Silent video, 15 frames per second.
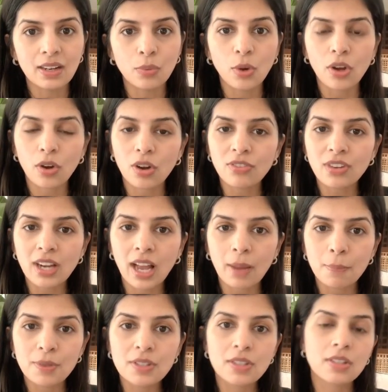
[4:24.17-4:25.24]
what often
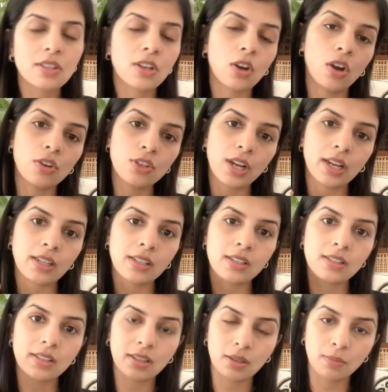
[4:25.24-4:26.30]
happens is the contractor
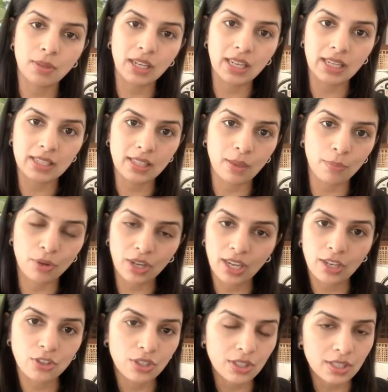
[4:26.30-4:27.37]
is a completely separate
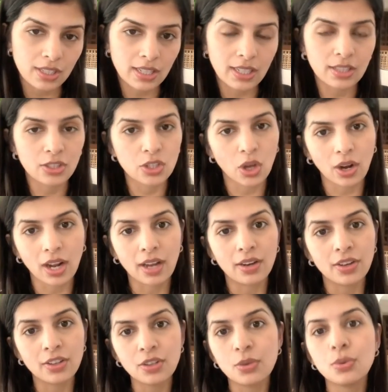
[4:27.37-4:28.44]
agency. It's not
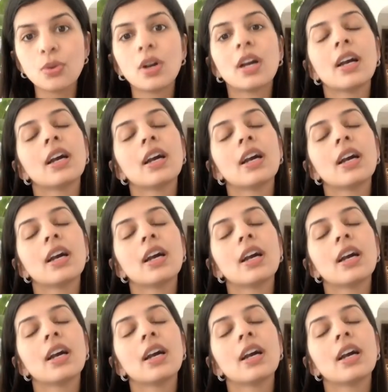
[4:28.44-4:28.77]
under you.